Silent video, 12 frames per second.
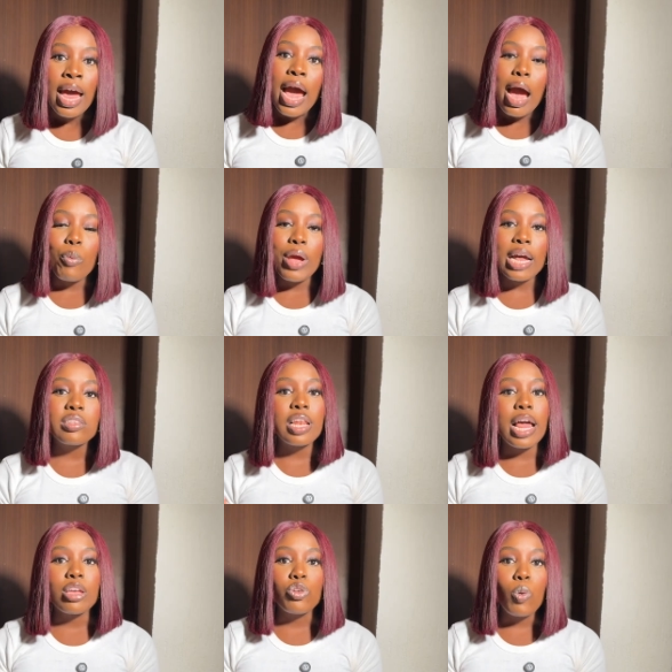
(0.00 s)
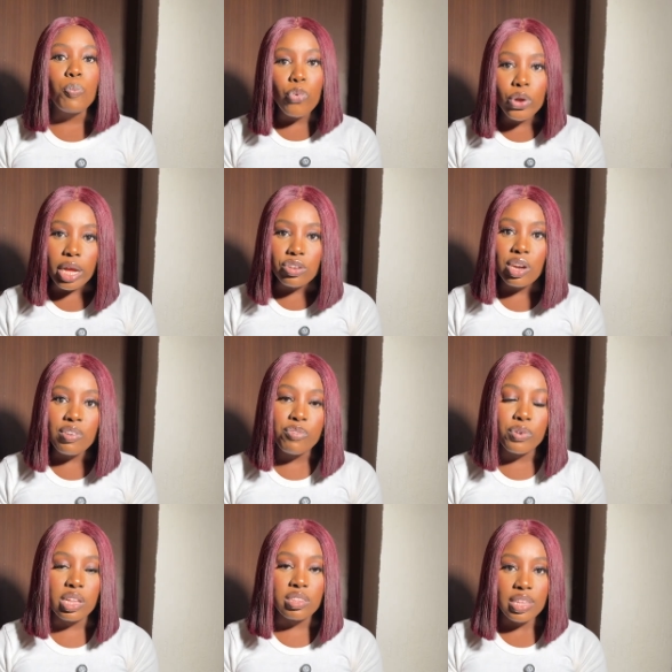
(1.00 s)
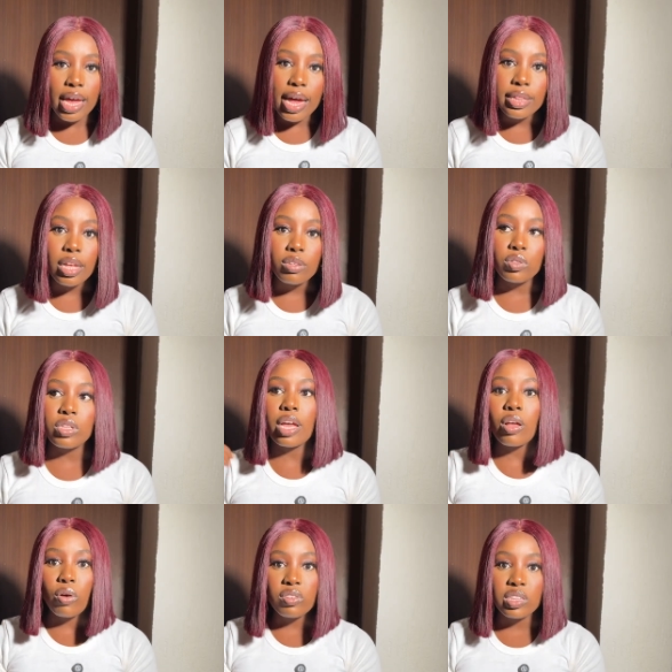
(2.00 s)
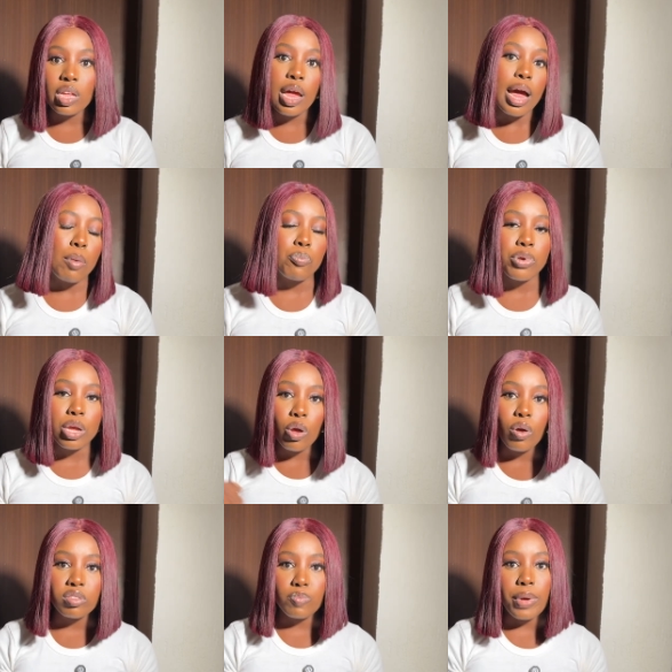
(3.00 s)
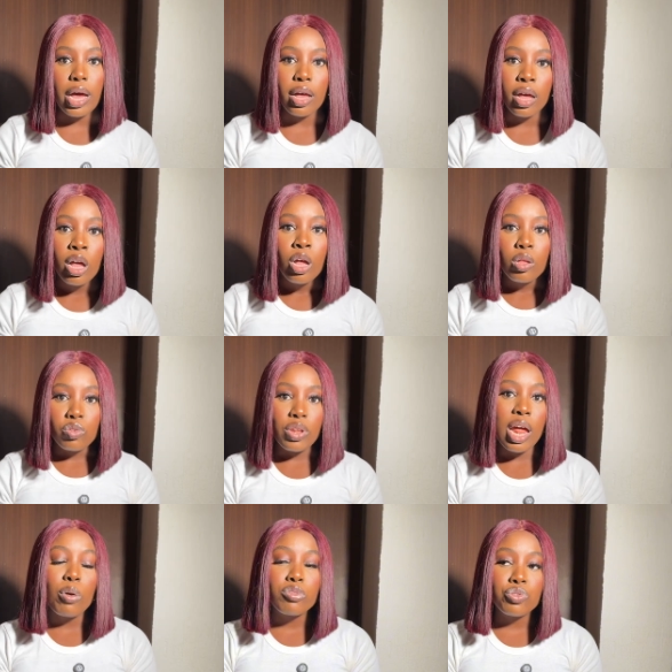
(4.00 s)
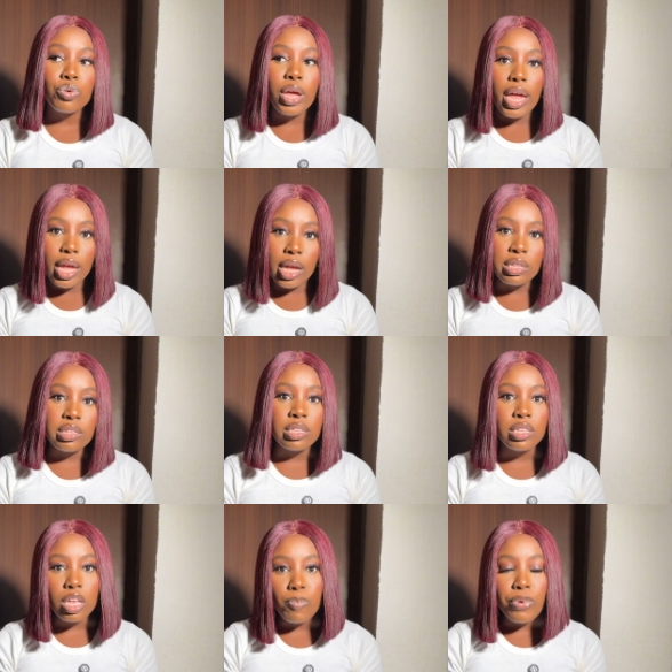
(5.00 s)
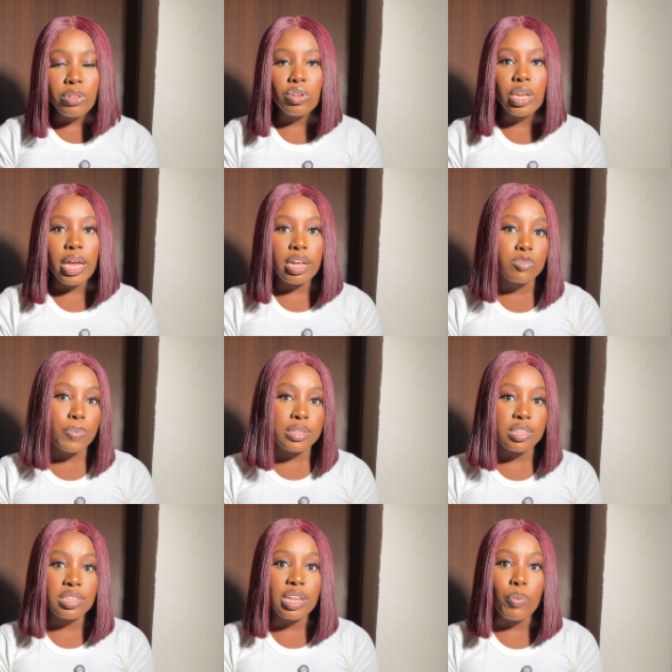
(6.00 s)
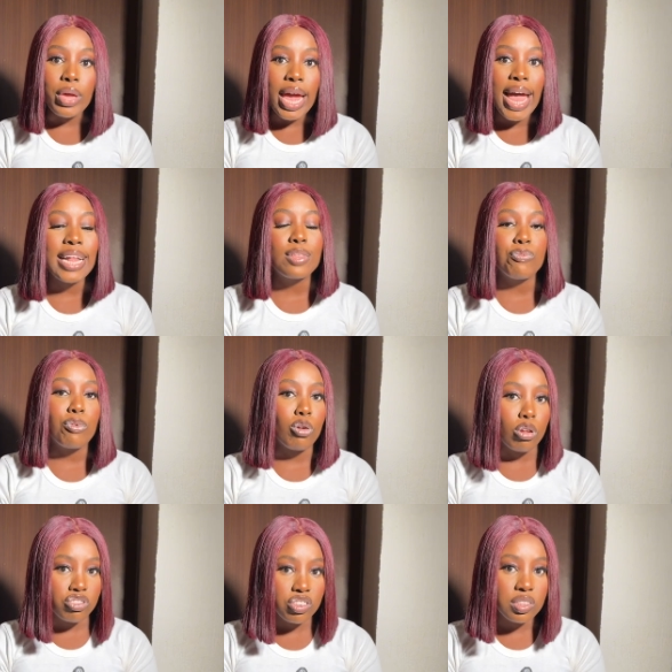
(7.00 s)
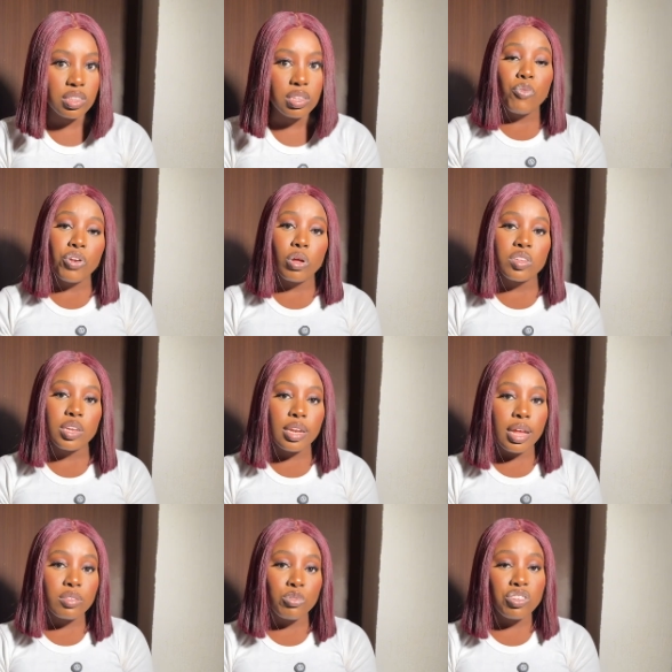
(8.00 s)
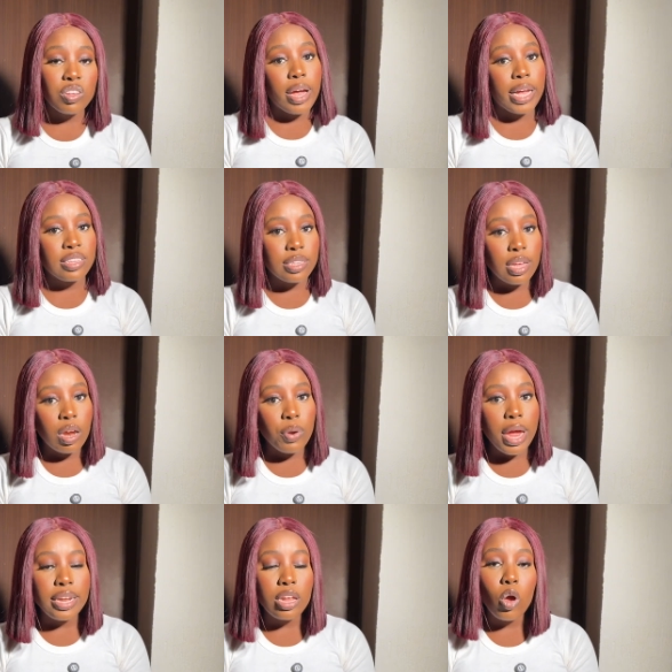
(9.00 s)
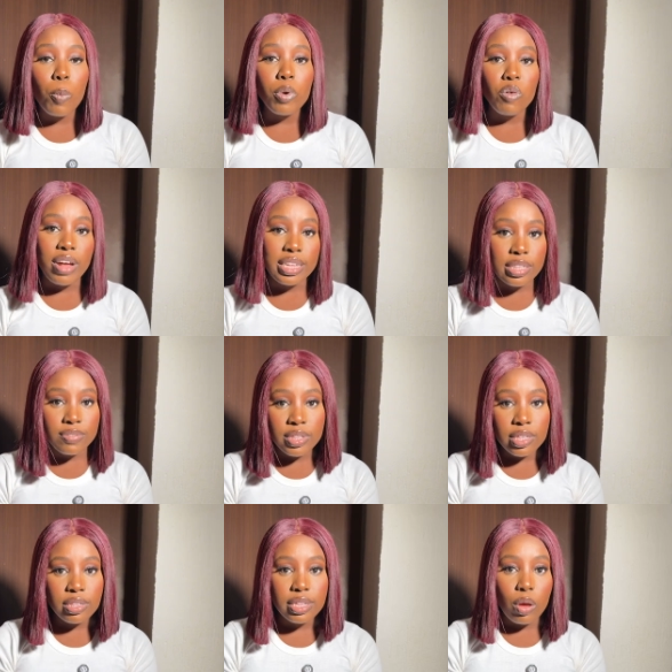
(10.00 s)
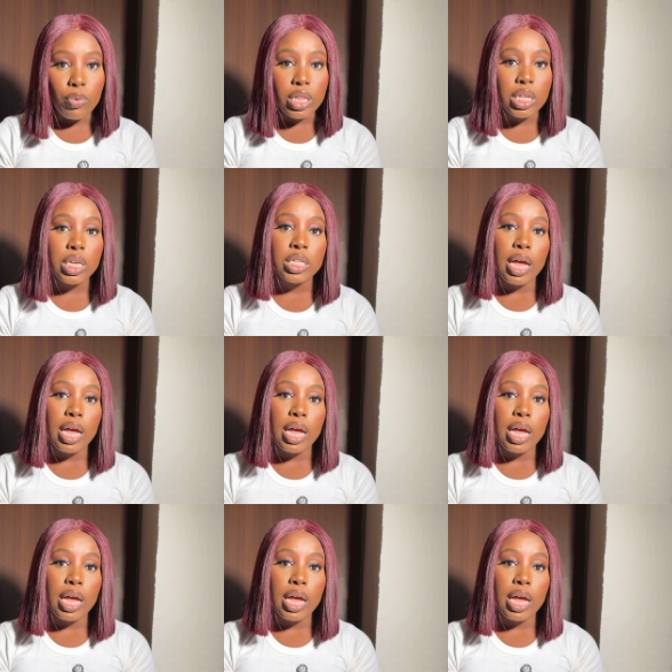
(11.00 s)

And we had to like, book a driver for the entire day to take us there and bring us back. So that also ate deep into the expenses that we had for logistics. Moving on to the next, which is our itinerary, we had a couple of activities that we did.